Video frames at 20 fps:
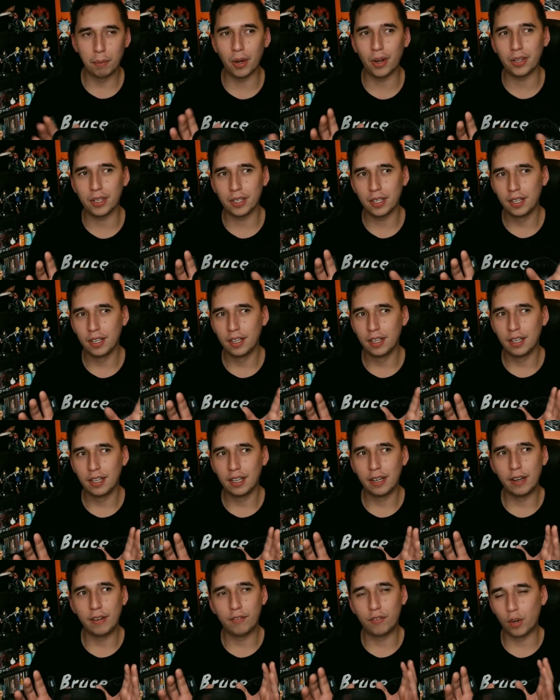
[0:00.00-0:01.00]
But
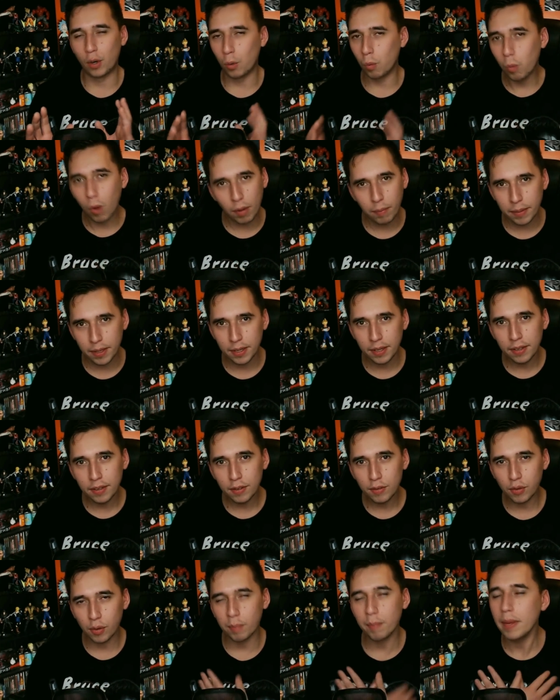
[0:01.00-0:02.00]
for a woman,
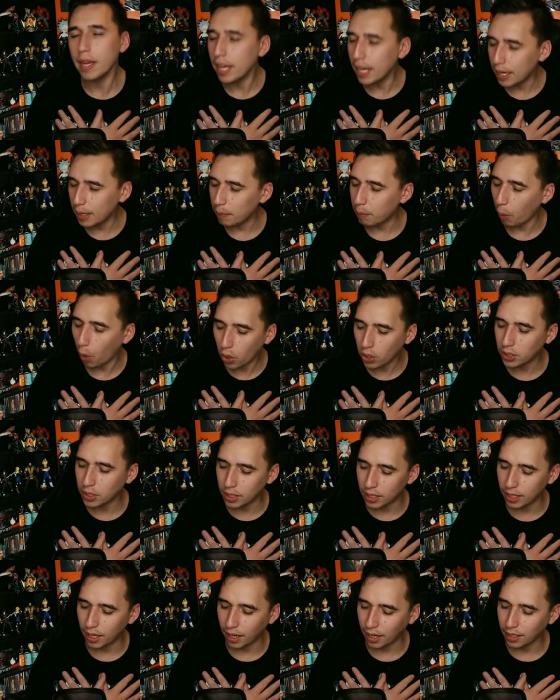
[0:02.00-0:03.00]
for me
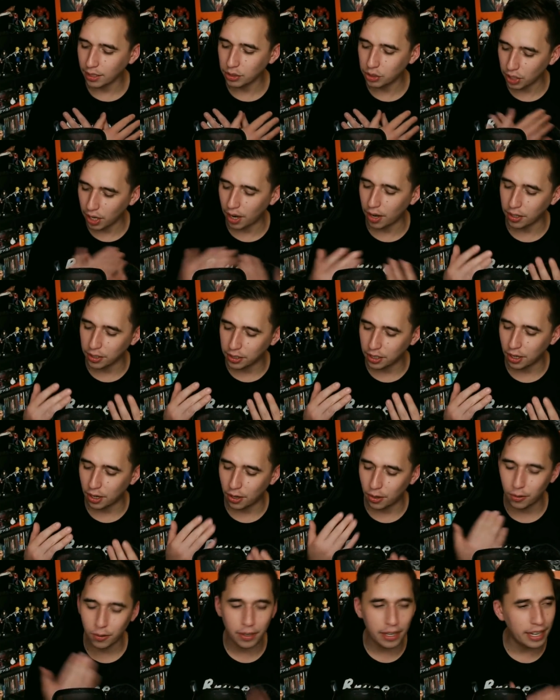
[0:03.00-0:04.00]
personally,
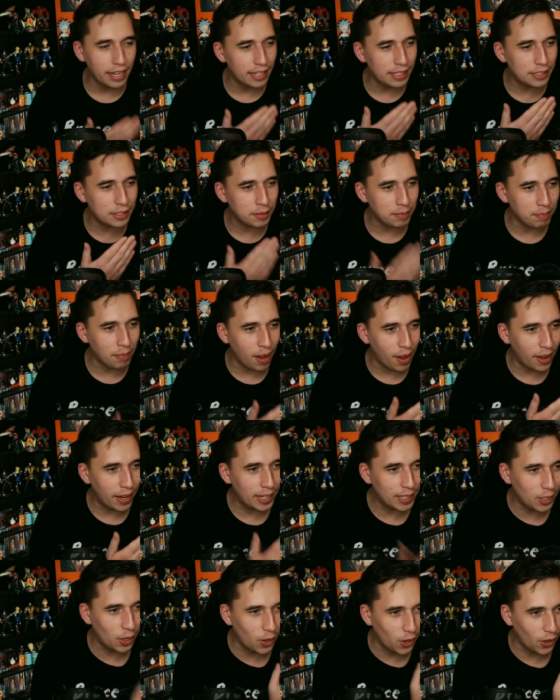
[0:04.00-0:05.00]
Jericho is
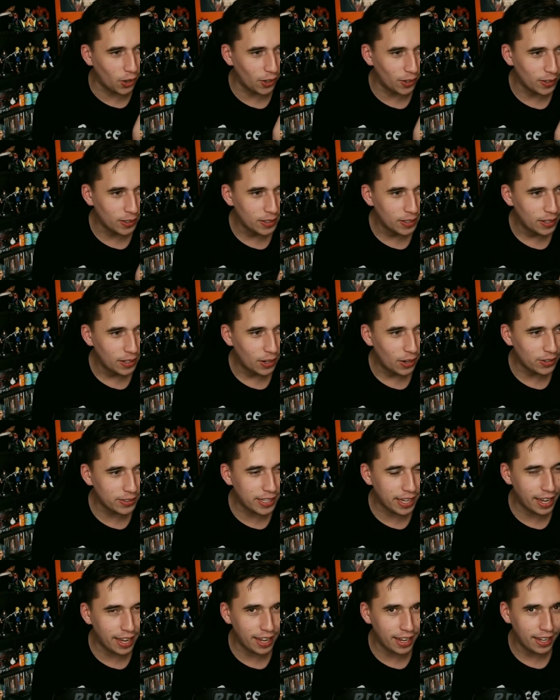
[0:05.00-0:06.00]
my girl.
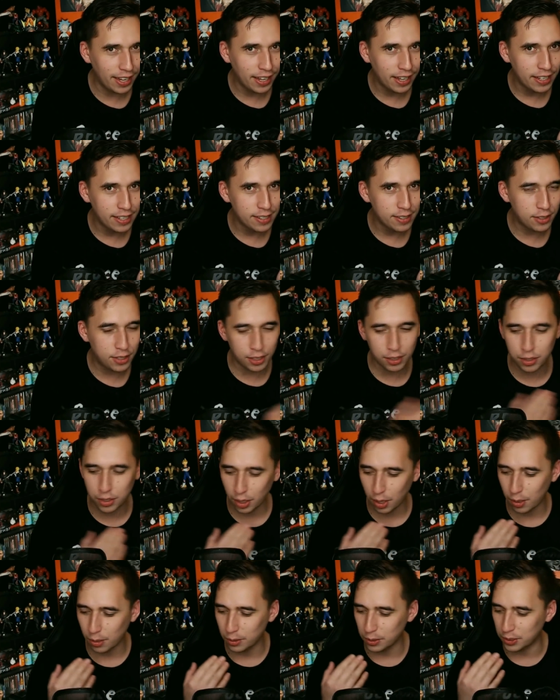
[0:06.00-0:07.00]
Okay? She
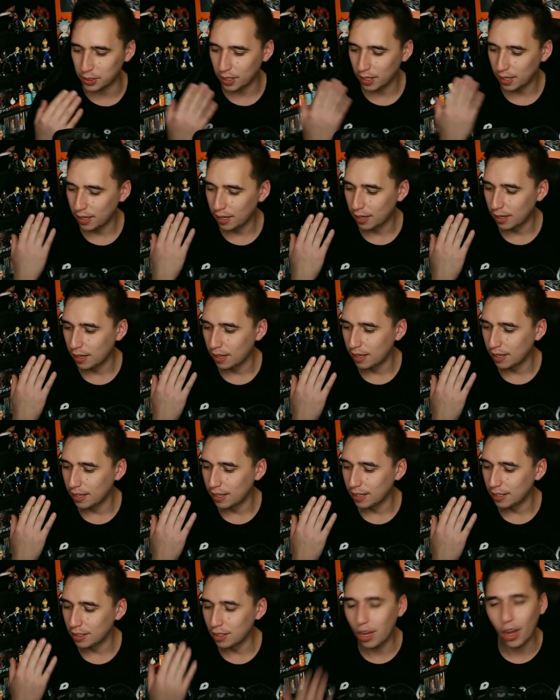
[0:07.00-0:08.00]
shows
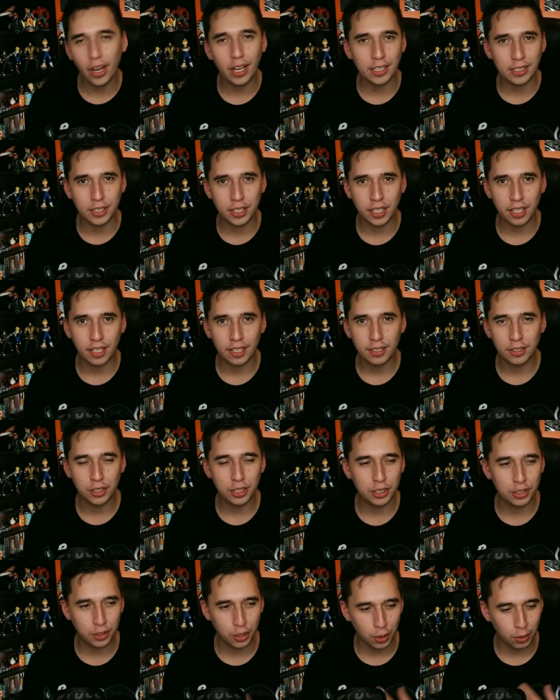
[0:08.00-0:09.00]
loyalty.
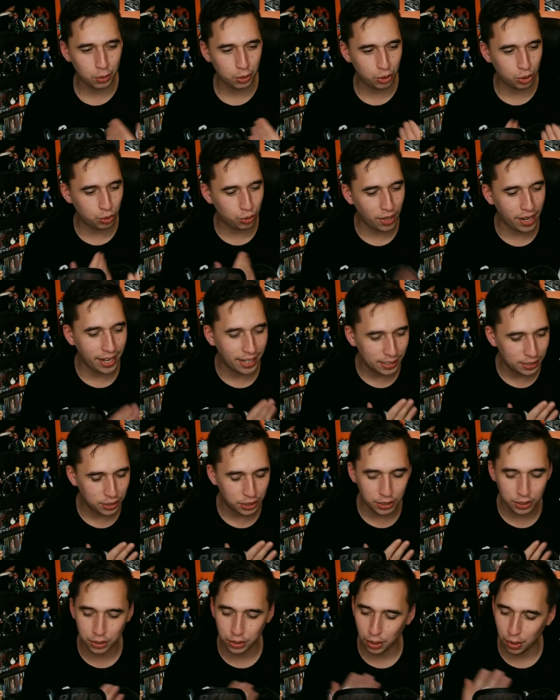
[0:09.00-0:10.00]
She shows strength.
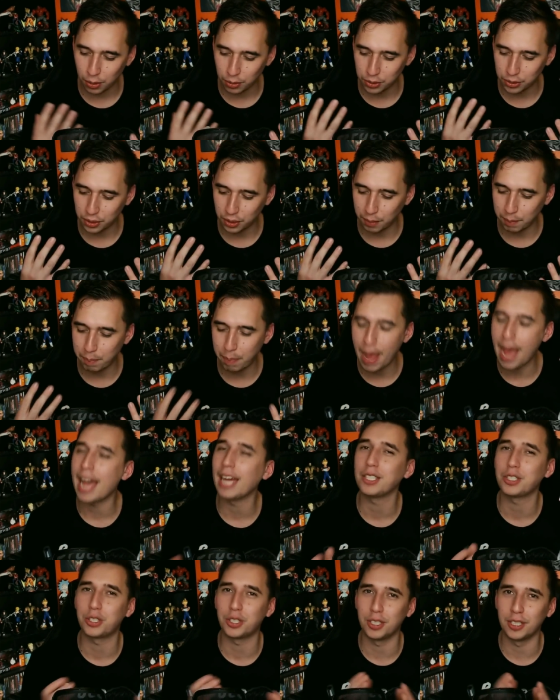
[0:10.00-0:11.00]
She shows
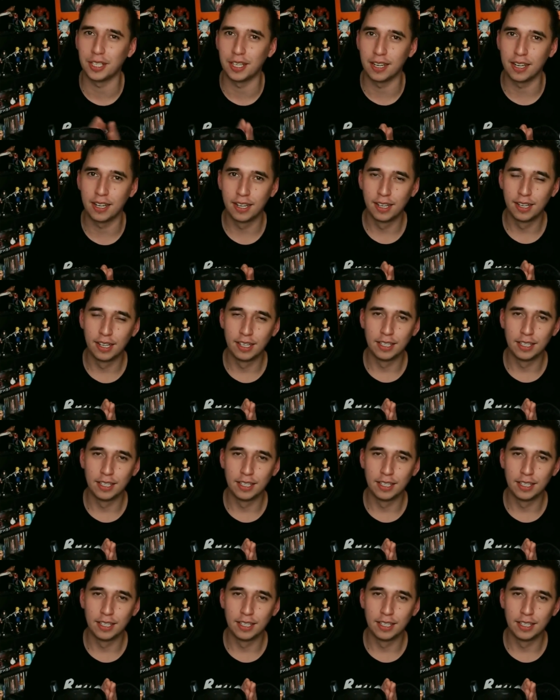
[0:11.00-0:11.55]
compassion.